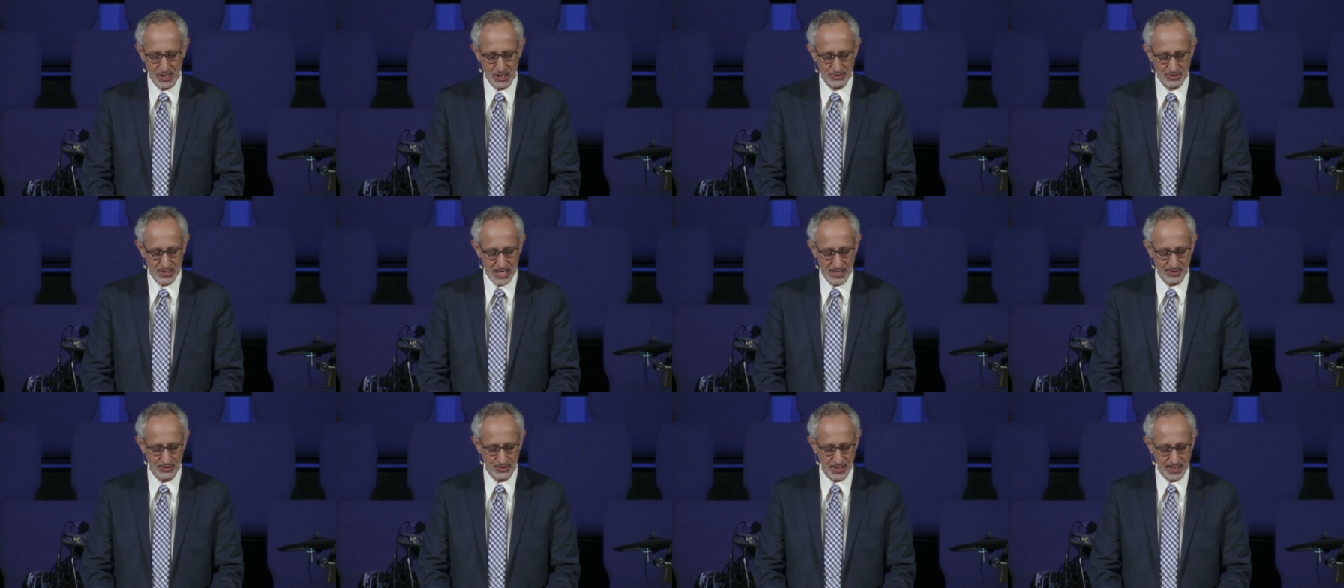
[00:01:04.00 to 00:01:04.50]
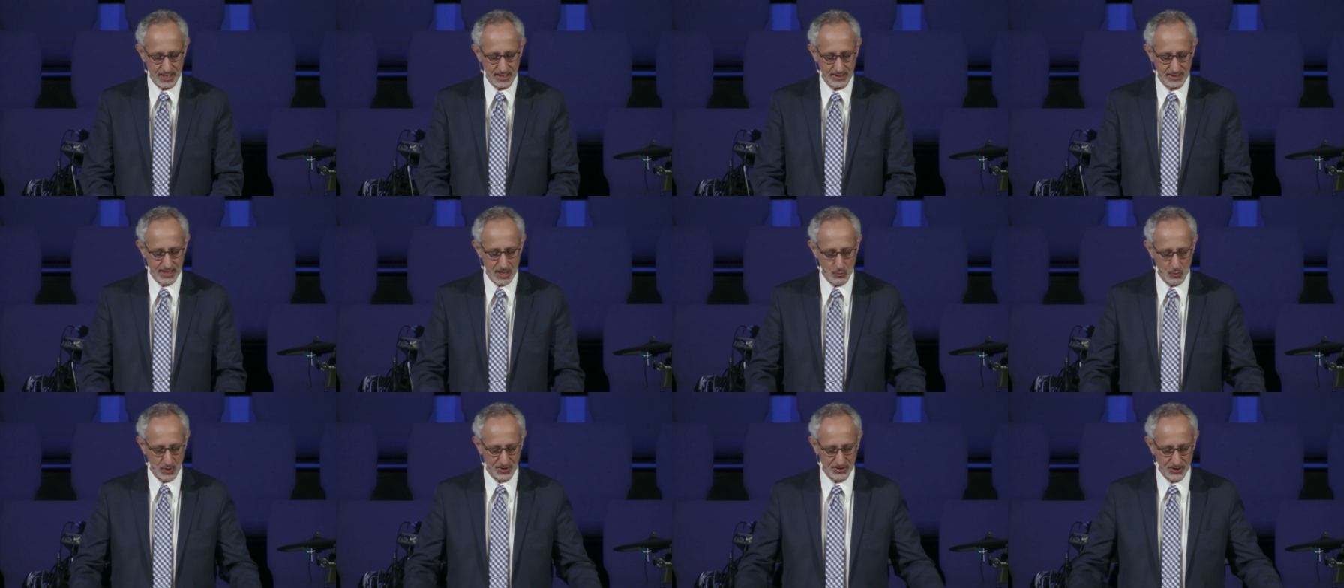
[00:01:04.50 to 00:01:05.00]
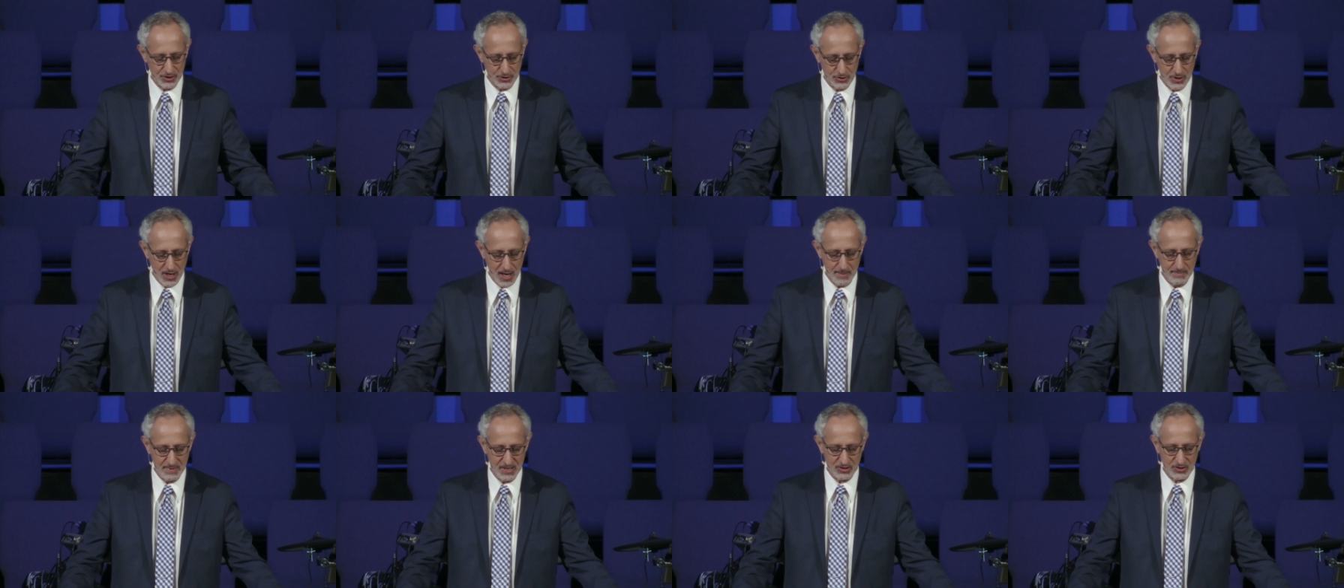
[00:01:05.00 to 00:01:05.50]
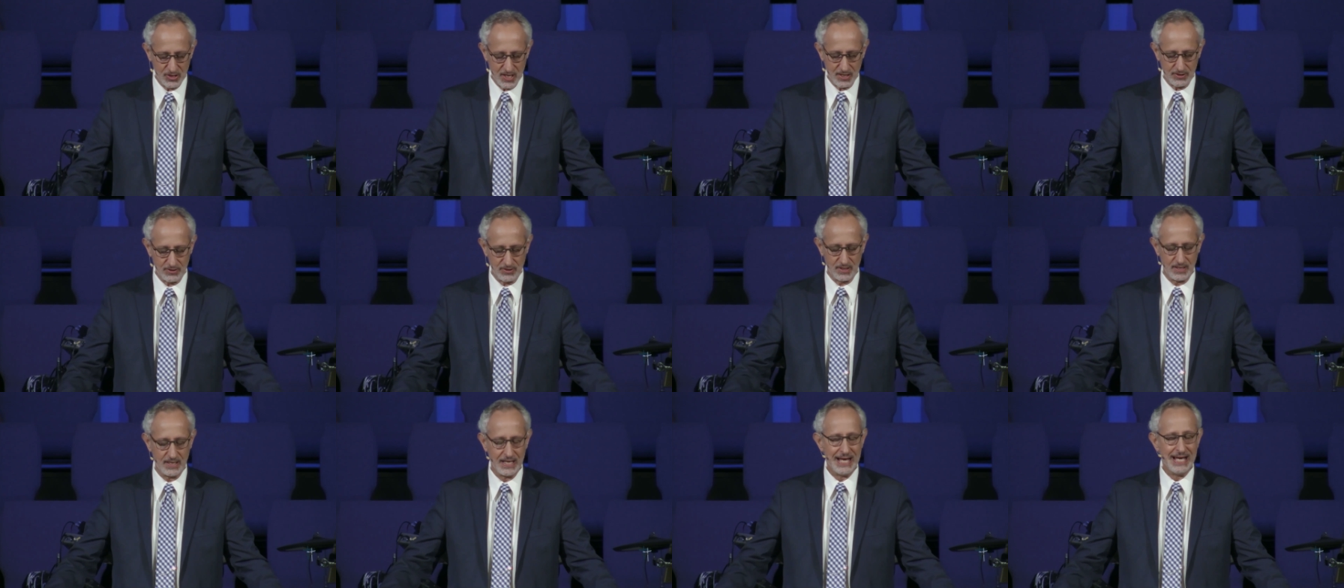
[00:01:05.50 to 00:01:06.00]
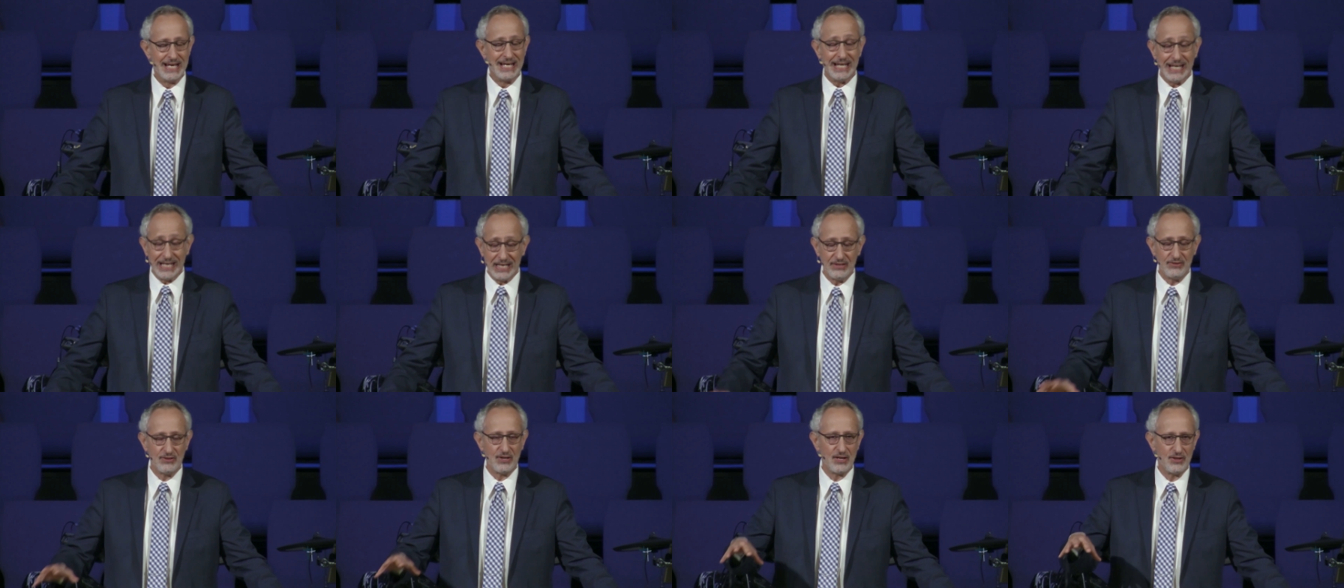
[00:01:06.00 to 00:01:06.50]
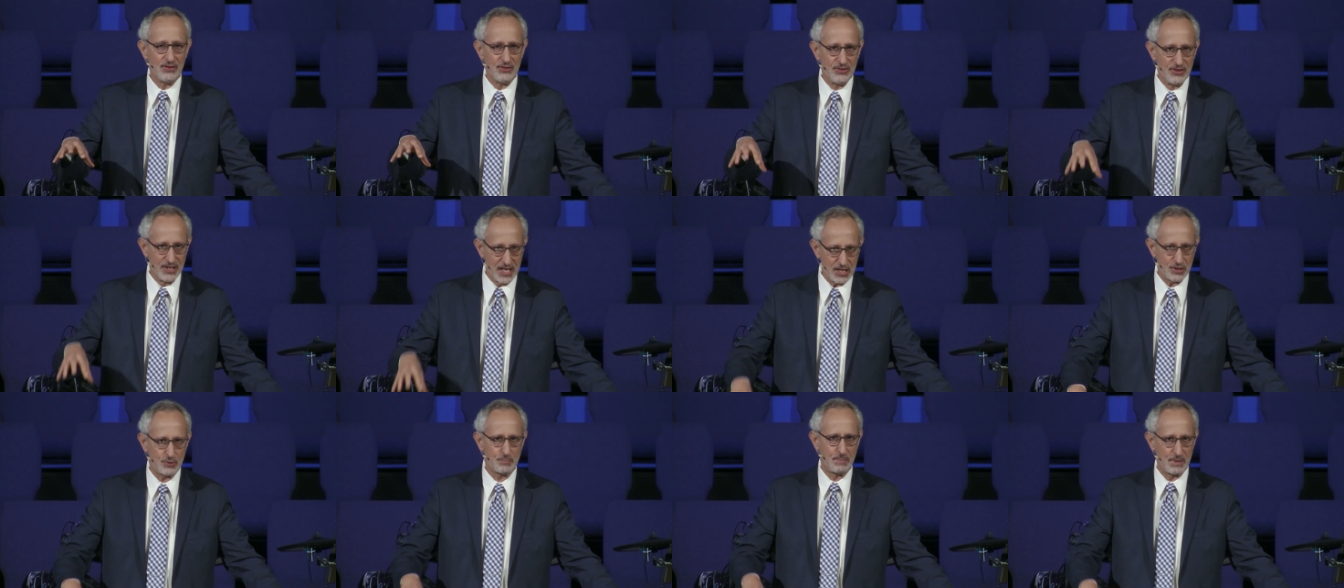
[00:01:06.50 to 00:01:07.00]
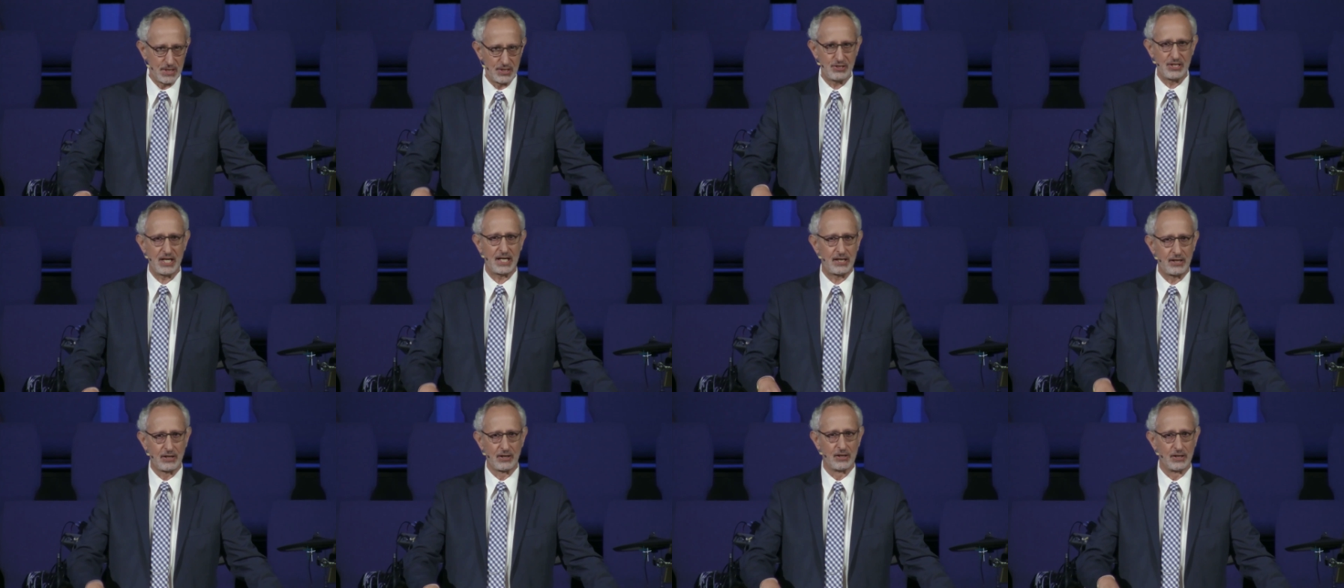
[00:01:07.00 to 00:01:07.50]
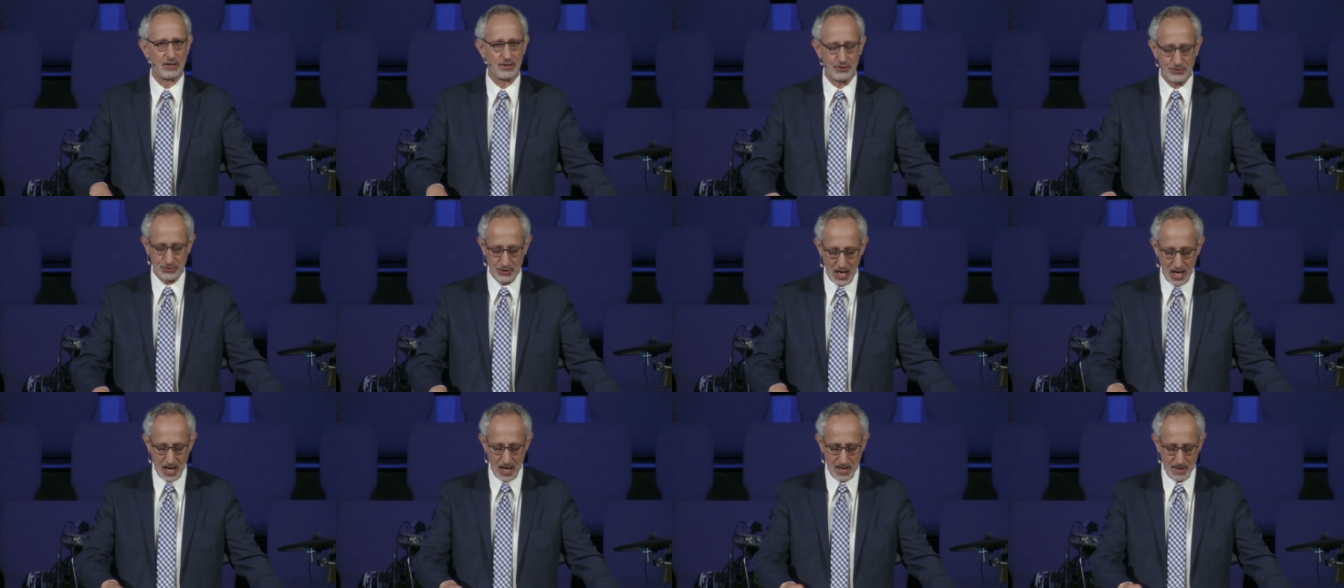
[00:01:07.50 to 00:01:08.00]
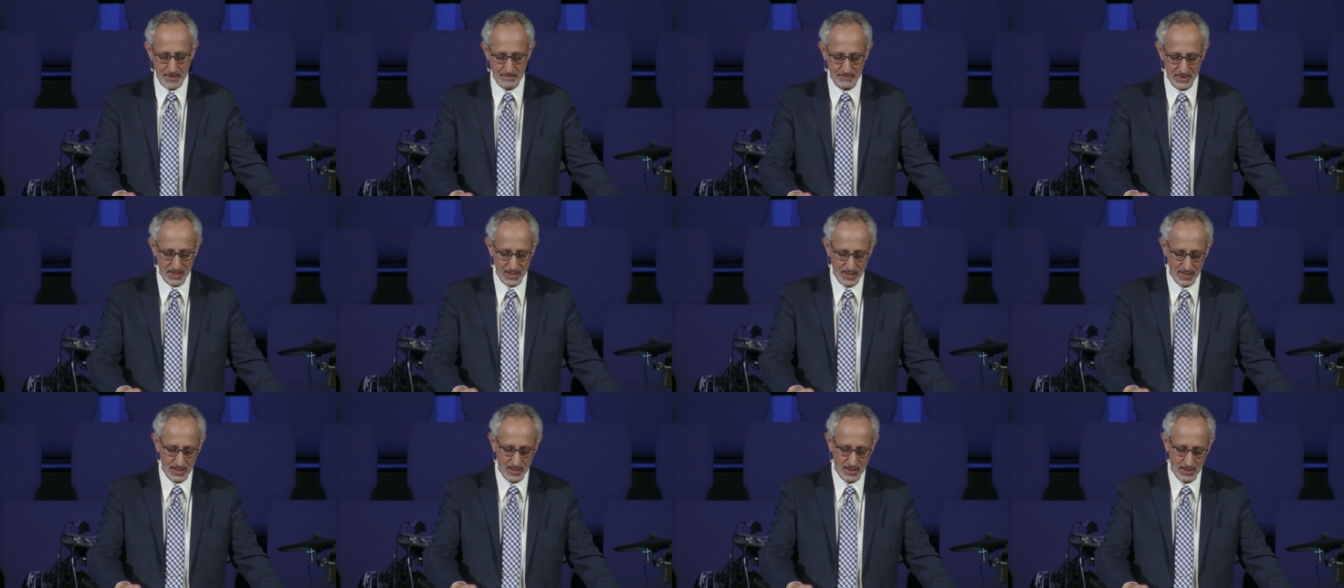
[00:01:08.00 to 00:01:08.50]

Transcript: because I think that what the psalmist says in this particular psalm